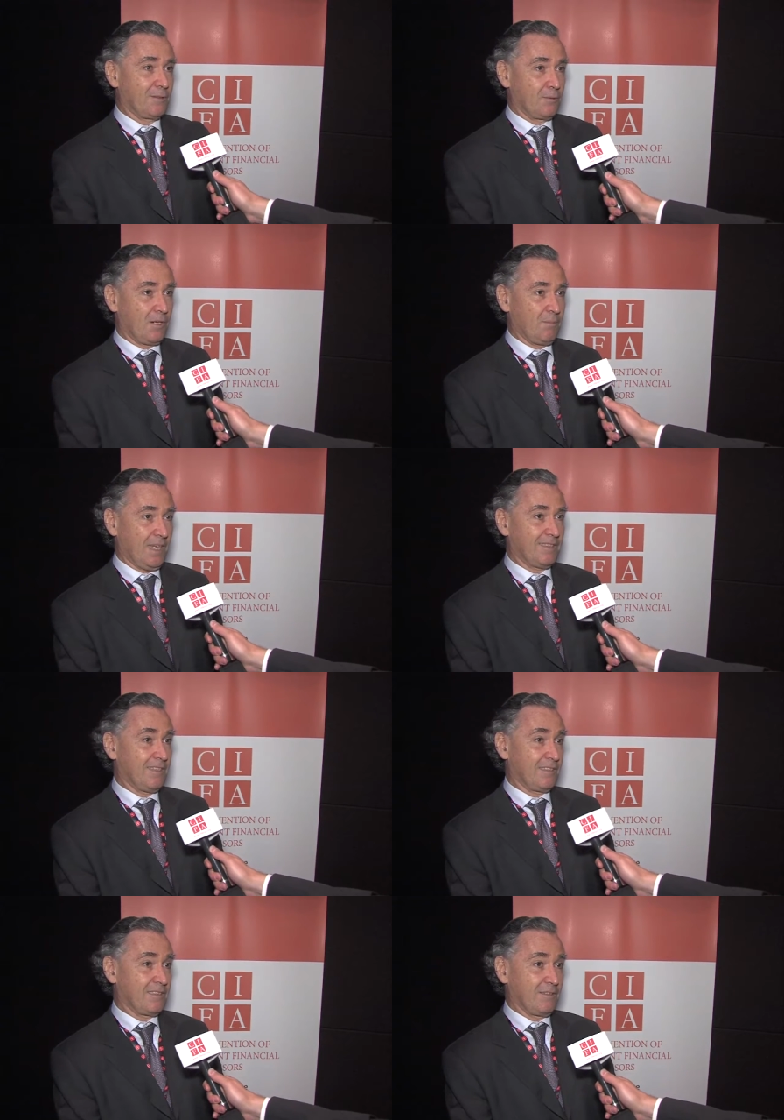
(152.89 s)
to remit
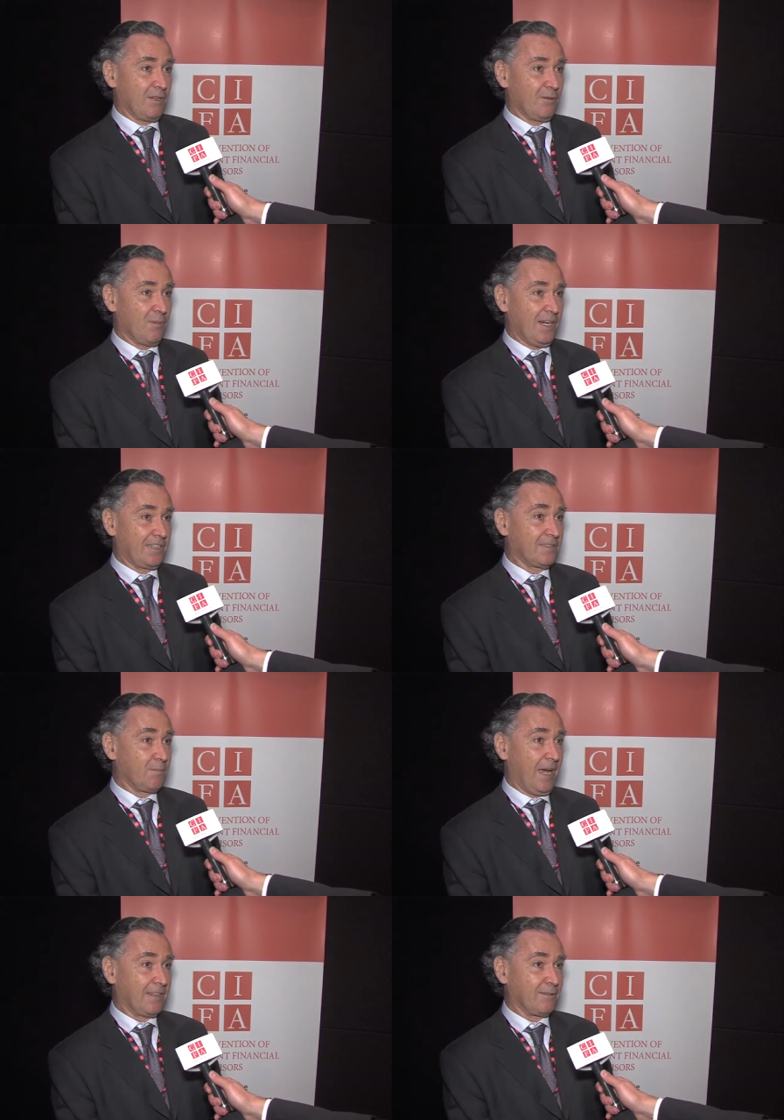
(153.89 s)
his, you know, monies
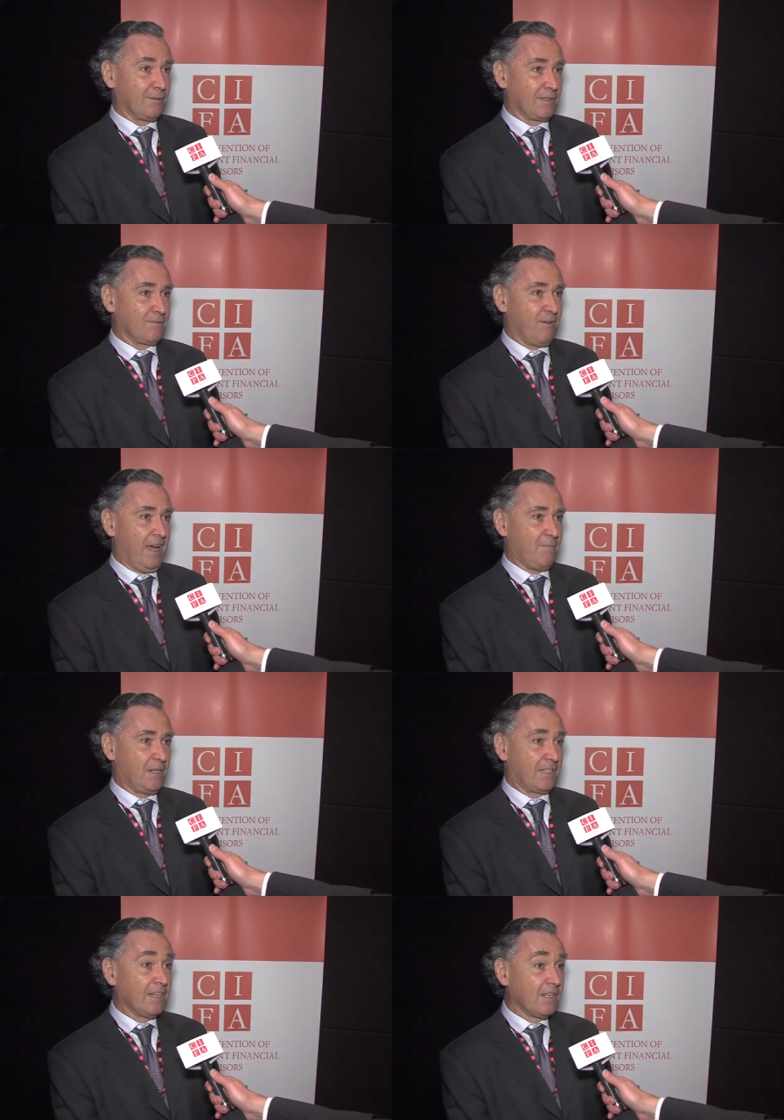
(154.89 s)
back to his
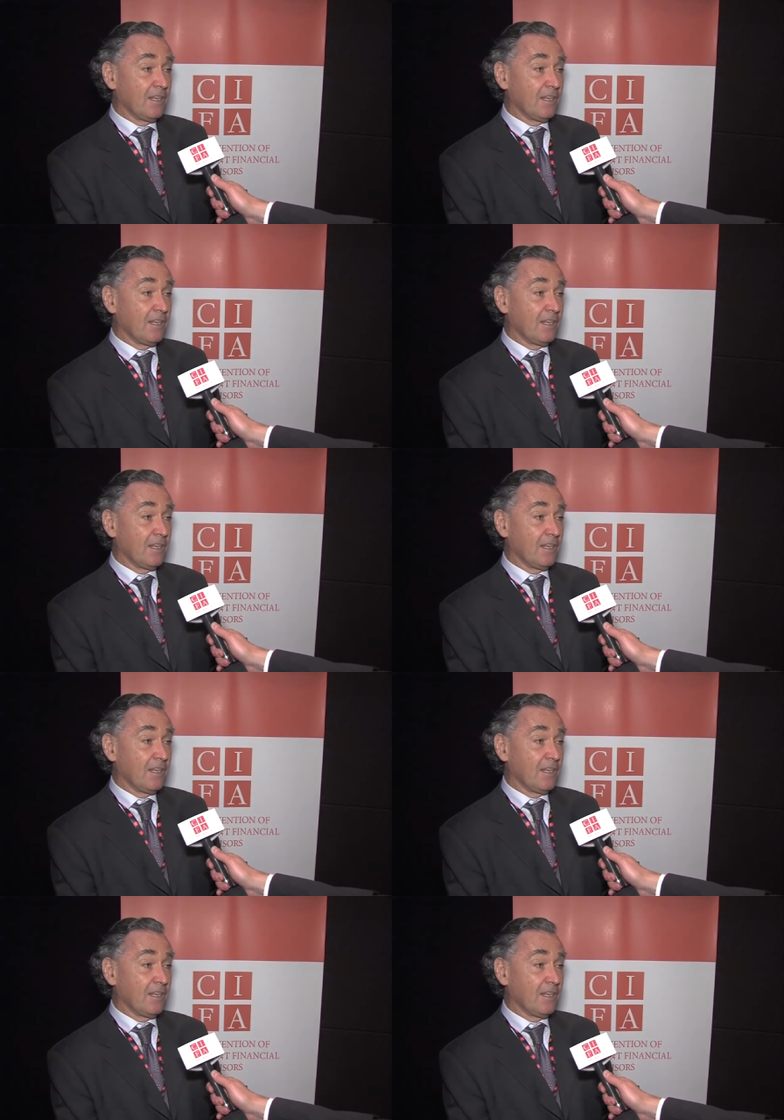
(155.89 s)
family.